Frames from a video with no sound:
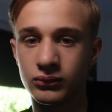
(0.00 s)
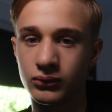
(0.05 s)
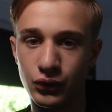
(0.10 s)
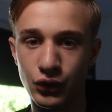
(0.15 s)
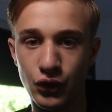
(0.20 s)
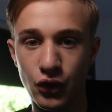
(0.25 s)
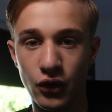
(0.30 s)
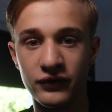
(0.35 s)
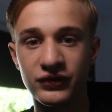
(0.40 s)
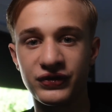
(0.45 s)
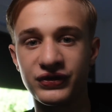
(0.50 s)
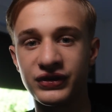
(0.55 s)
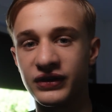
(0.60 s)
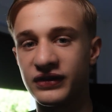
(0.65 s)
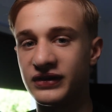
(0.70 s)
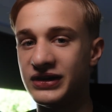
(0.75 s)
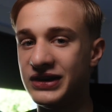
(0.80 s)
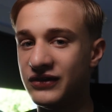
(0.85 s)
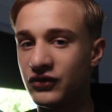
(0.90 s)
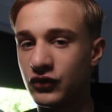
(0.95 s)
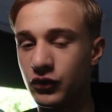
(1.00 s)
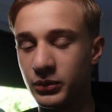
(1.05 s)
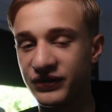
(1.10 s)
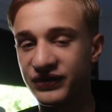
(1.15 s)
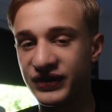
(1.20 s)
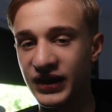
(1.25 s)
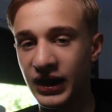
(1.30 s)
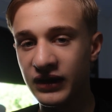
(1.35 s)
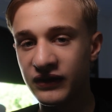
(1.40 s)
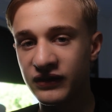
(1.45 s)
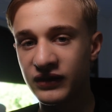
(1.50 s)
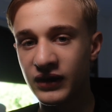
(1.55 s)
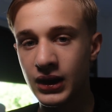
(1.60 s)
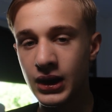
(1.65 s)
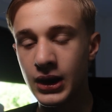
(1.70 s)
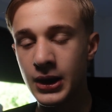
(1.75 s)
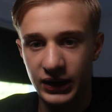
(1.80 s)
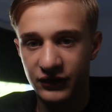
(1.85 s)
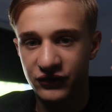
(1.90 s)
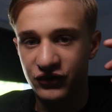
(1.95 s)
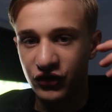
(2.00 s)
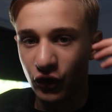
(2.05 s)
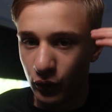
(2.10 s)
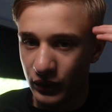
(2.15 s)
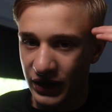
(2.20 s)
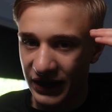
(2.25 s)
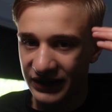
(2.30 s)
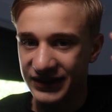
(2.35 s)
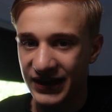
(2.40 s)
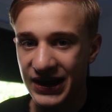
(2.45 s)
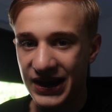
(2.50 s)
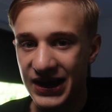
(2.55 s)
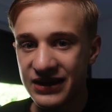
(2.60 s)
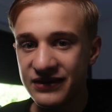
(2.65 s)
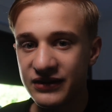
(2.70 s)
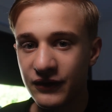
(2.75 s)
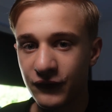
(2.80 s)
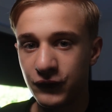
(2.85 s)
Nervousness leads to mistakes, and so get that laser